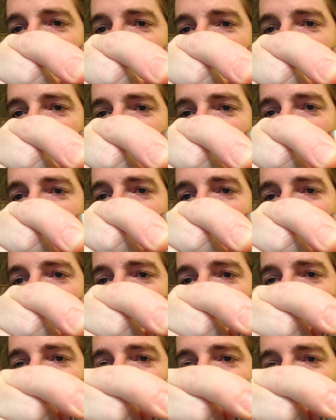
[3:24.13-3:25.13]
That's as
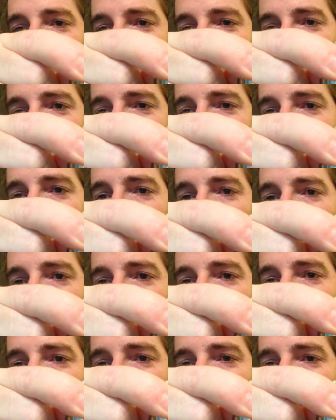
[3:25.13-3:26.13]
closed off as it
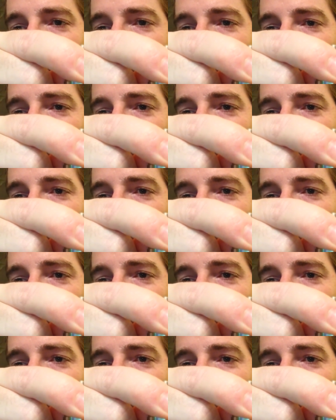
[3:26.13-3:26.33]
goes.